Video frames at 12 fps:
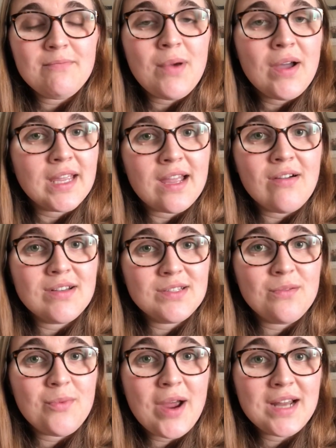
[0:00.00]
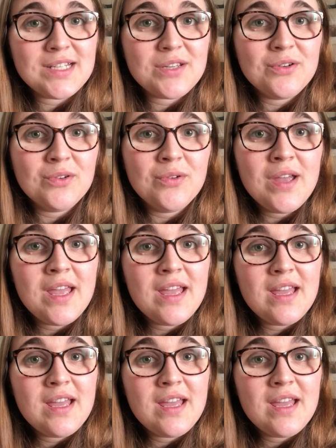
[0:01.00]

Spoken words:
buying a car is not practical,